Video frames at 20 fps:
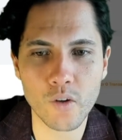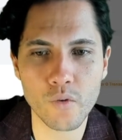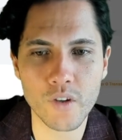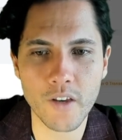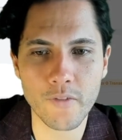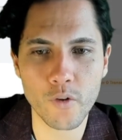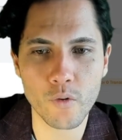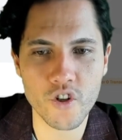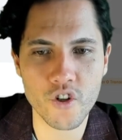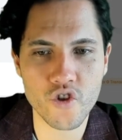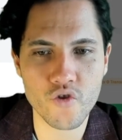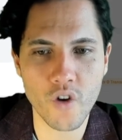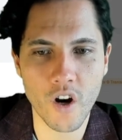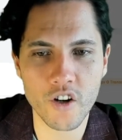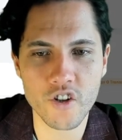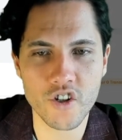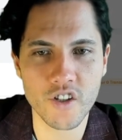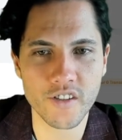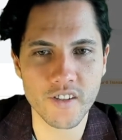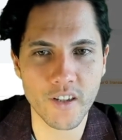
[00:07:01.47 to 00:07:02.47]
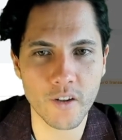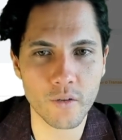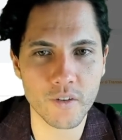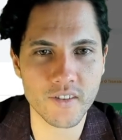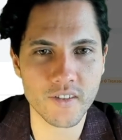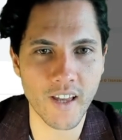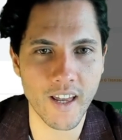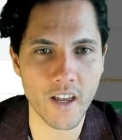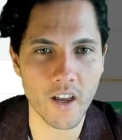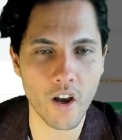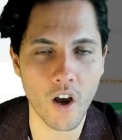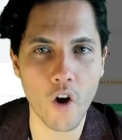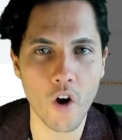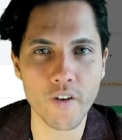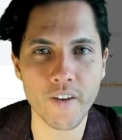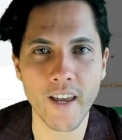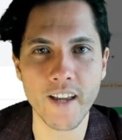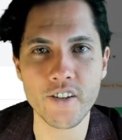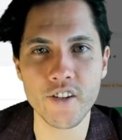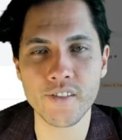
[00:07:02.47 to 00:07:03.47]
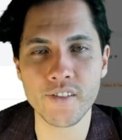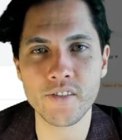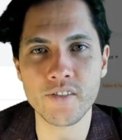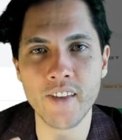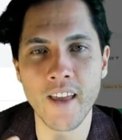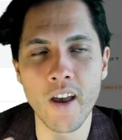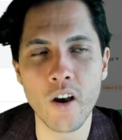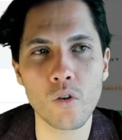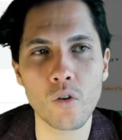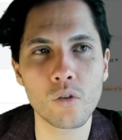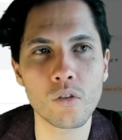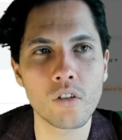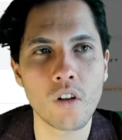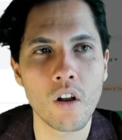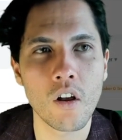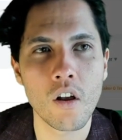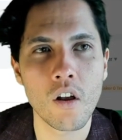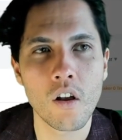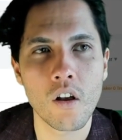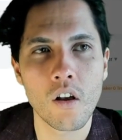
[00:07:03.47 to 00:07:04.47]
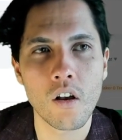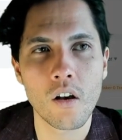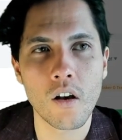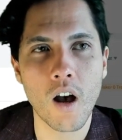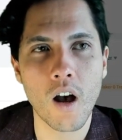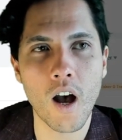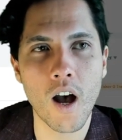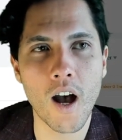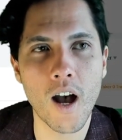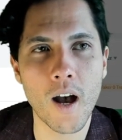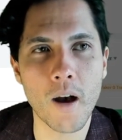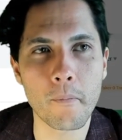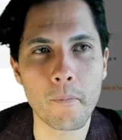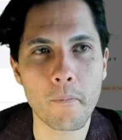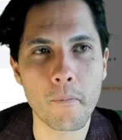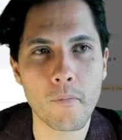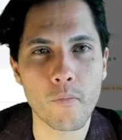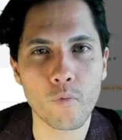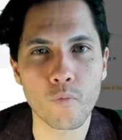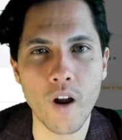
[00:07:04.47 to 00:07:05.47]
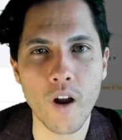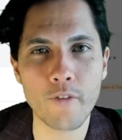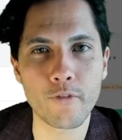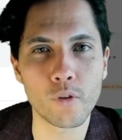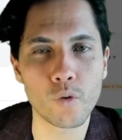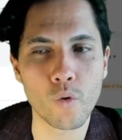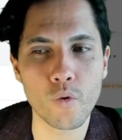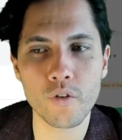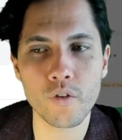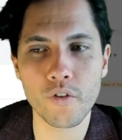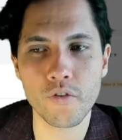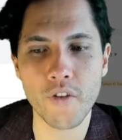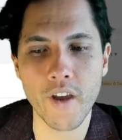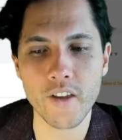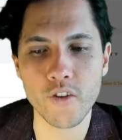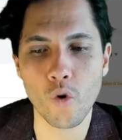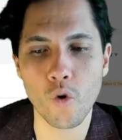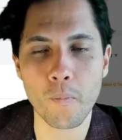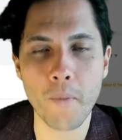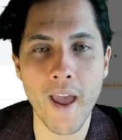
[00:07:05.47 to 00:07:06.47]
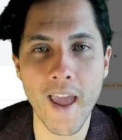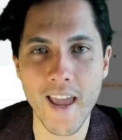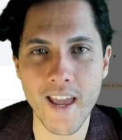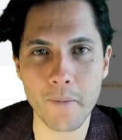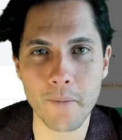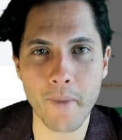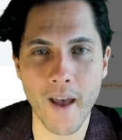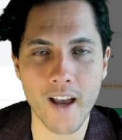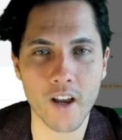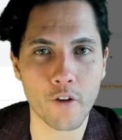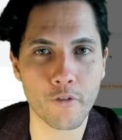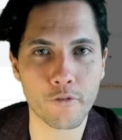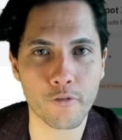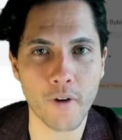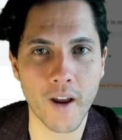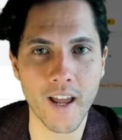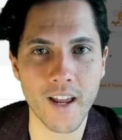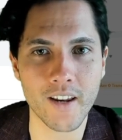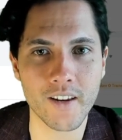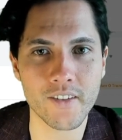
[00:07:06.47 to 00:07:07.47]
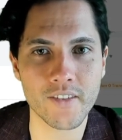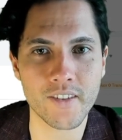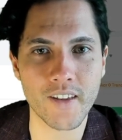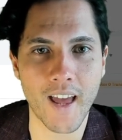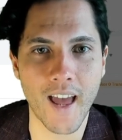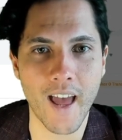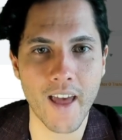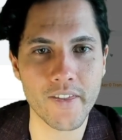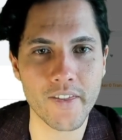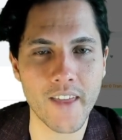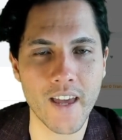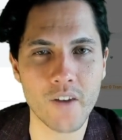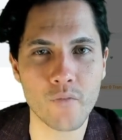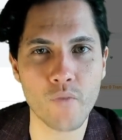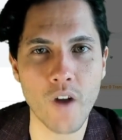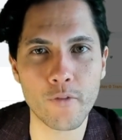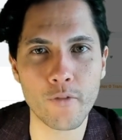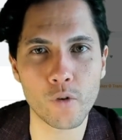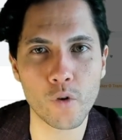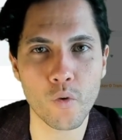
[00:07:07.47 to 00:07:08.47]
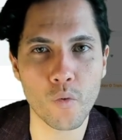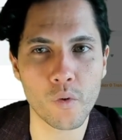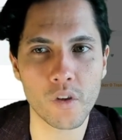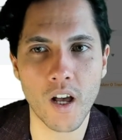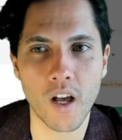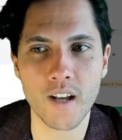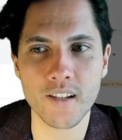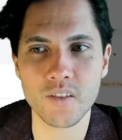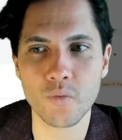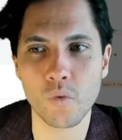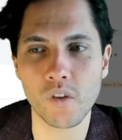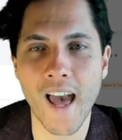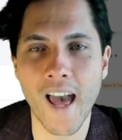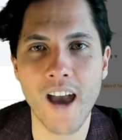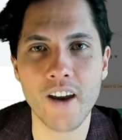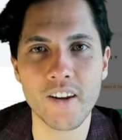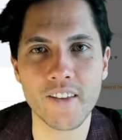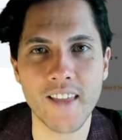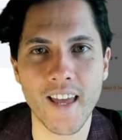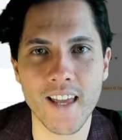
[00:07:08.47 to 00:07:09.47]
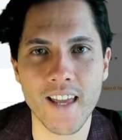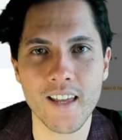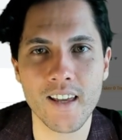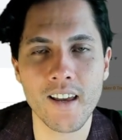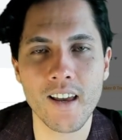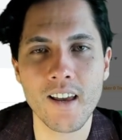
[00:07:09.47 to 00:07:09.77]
give you instructions and he'll say, okay, just tell Revolut that you're paying back a friend, and then Revolut will ask, well, how did they